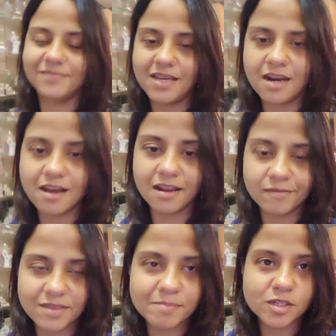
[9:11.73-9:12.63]
And I
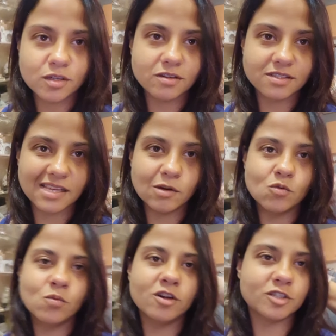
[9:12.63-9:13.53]
love them too, because they
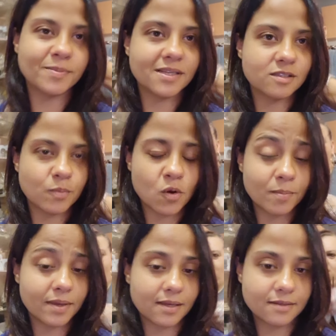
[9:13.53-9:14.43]
all watch me and
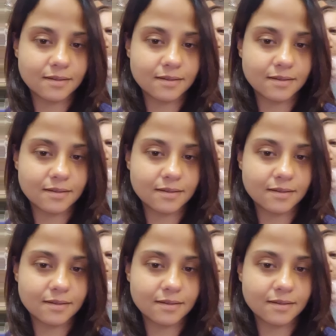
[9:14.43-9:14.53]
support me.